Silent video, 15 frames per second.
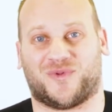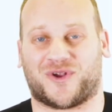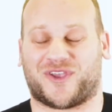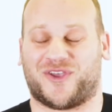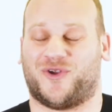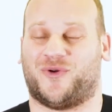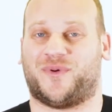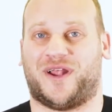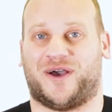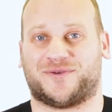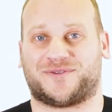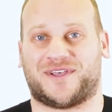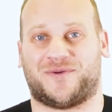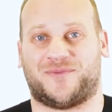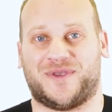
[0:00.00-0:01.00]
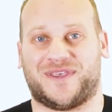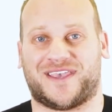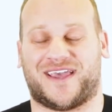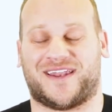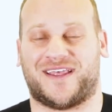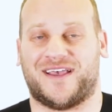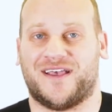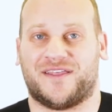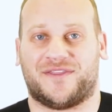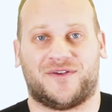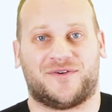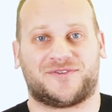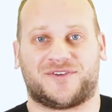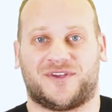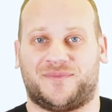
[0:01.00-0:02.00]
working an open house that weekend.
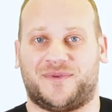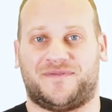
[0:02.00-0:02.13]
There's going to be